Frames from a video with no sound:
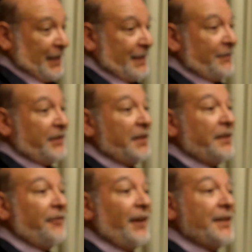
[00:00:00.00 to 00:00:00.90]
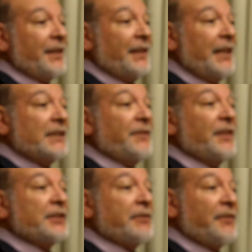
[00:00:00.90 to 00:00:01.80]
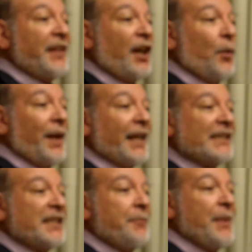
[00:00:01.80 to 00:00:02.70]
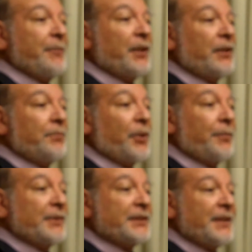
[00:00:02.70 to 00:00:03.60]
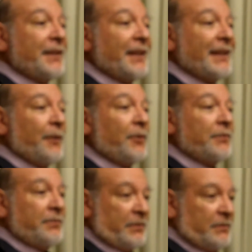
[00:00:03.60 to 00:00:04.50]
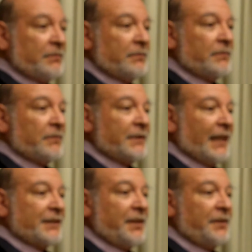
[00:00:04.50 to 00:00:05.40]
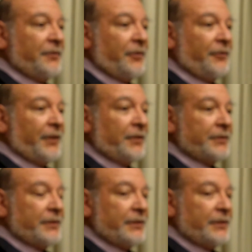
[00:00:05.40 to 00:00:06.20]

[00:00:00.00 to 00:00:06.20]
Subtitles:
And even to defy the leaders of Israel if they go against the biblical purpose that they were destined to fulfill.